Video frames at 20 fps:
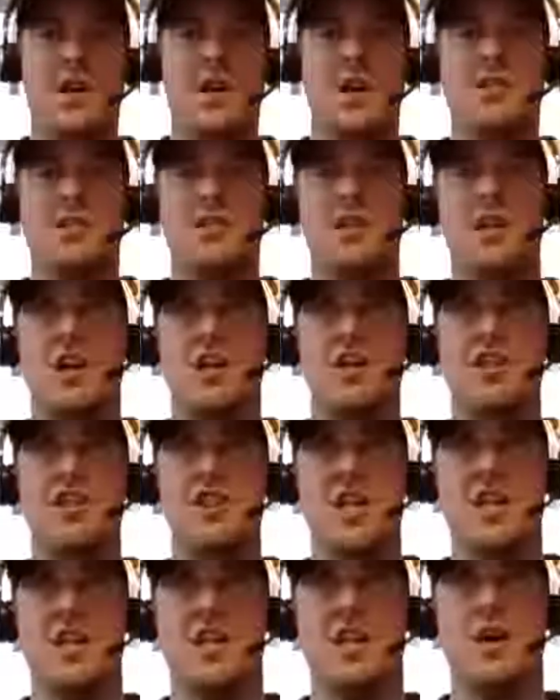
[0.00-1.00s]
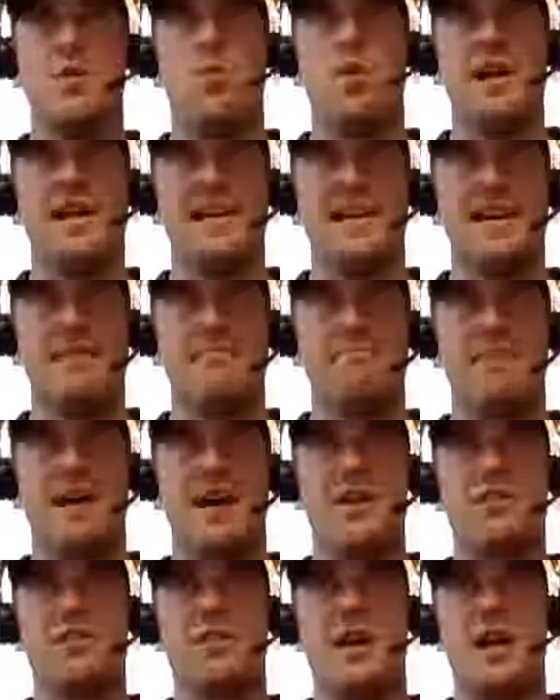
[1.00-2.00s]
Because another thing that I want to get
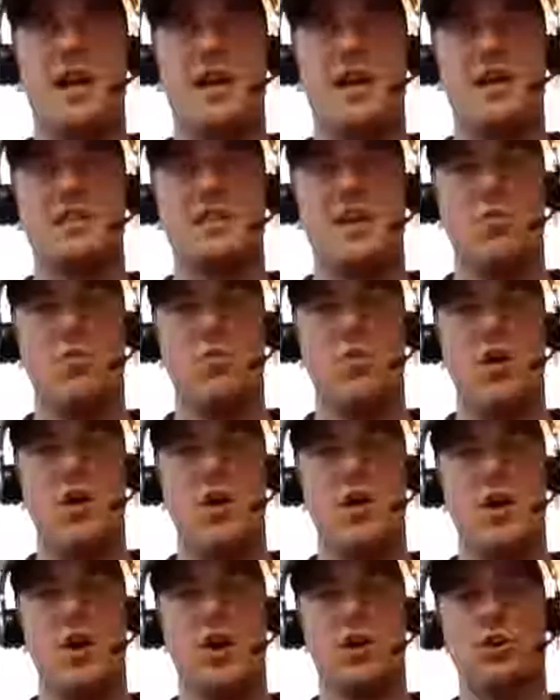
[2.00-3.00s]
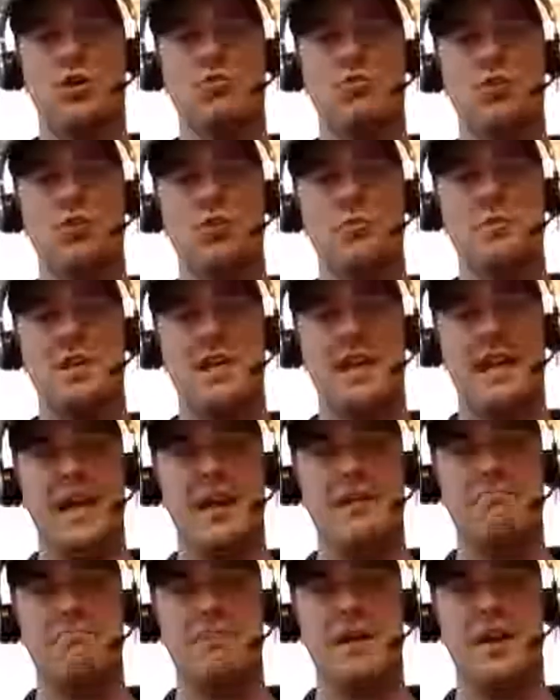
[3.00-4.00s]
better at is I want our group to
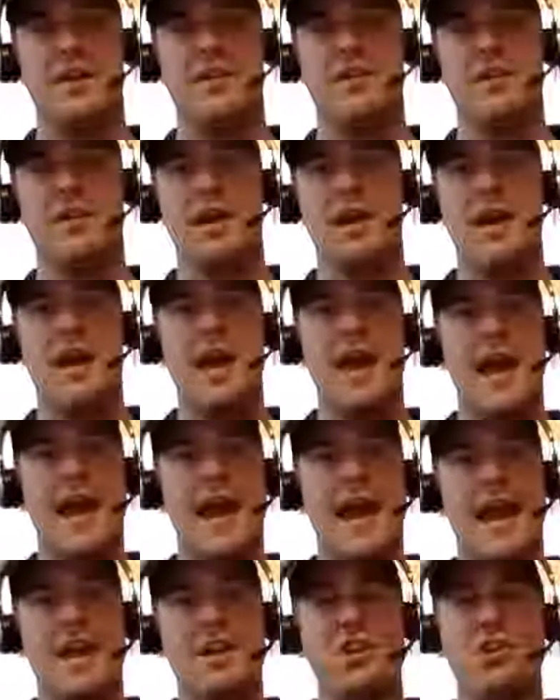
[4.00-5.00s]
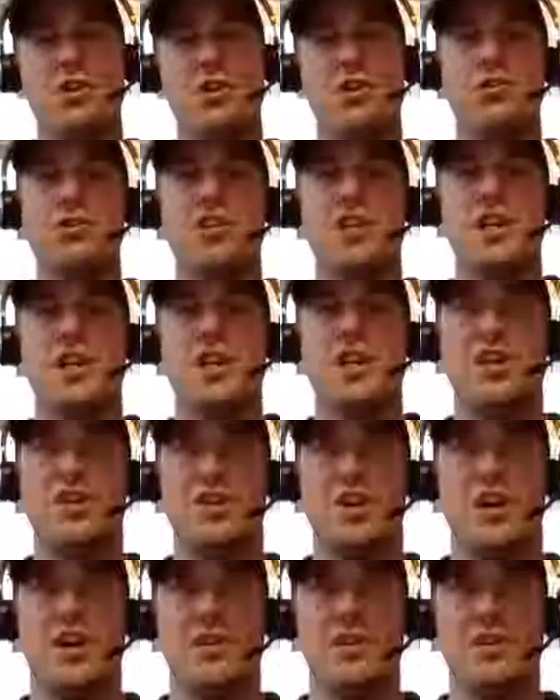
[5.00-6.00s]
get better at using
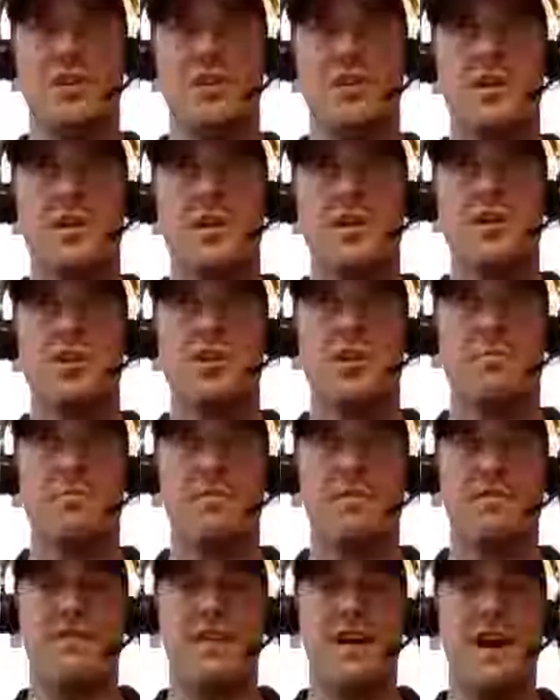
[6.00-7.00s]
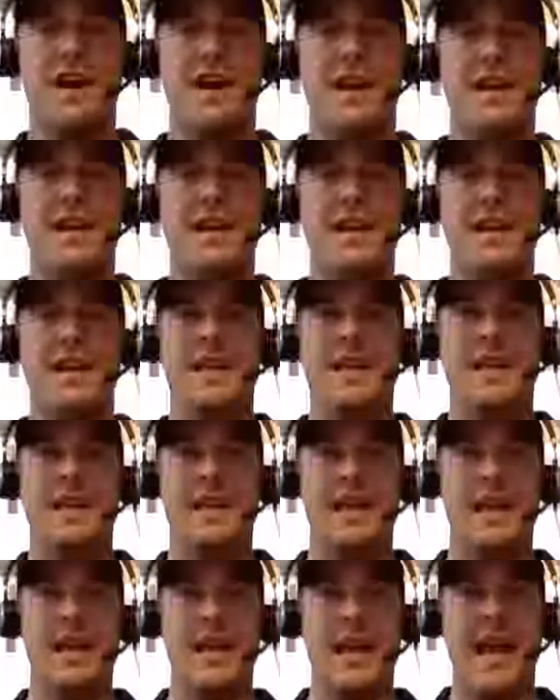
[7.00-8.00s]
each other to provide
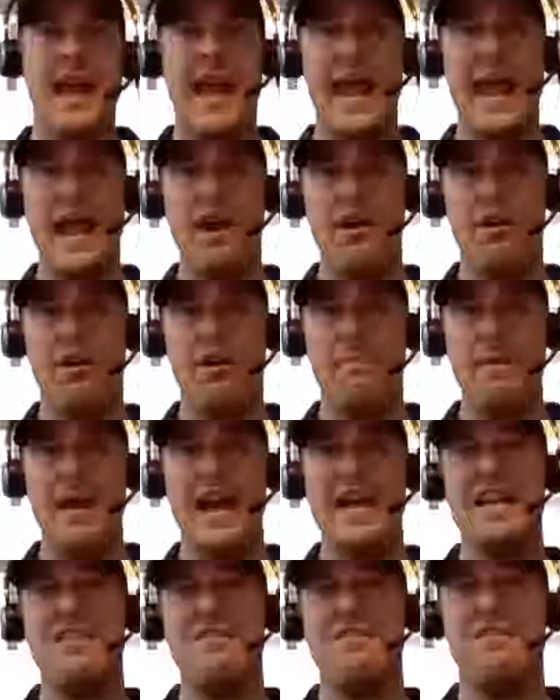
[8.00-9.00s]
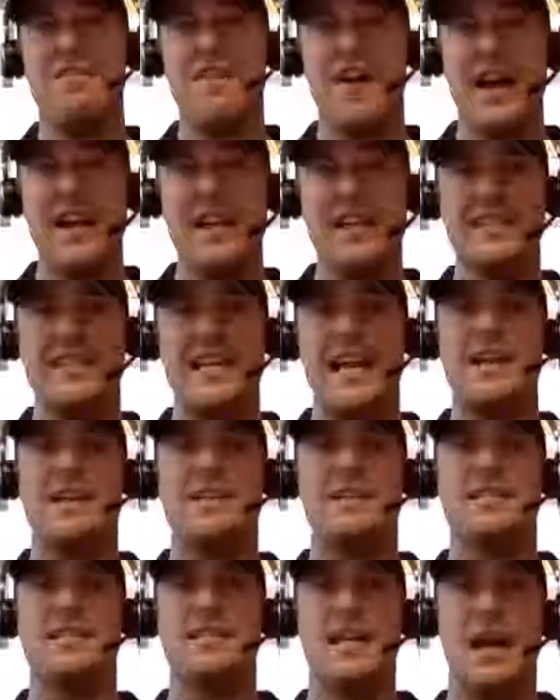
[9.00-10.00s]
help and advice and
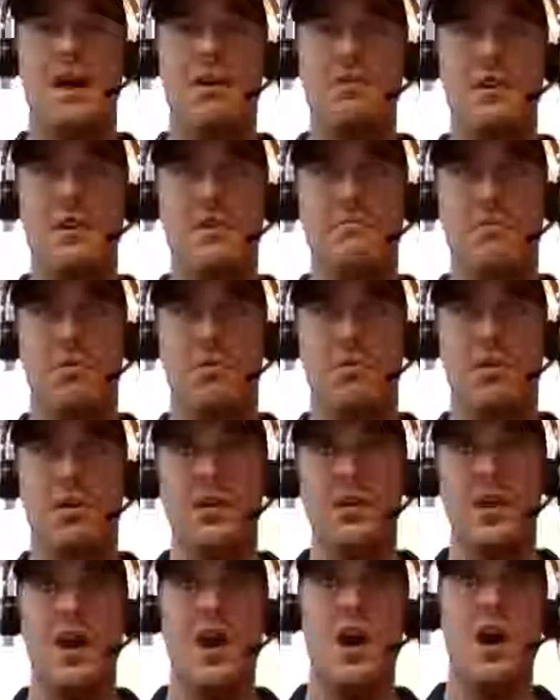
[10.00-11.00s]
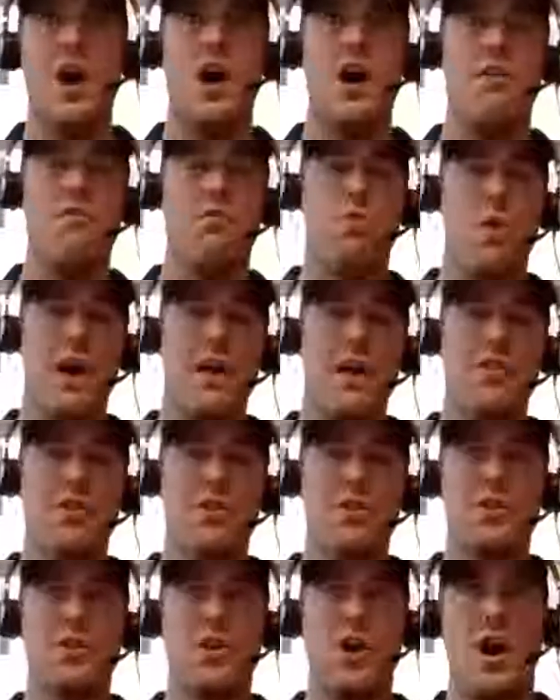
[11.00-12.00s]
a sounding board of whether
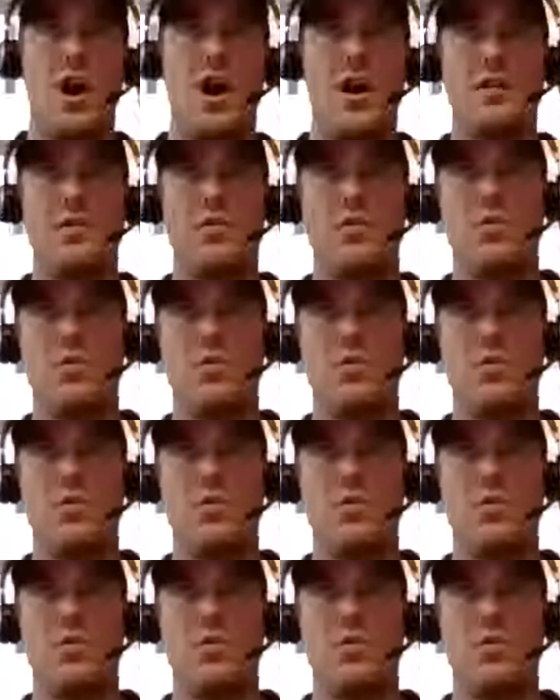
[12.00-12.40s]
or not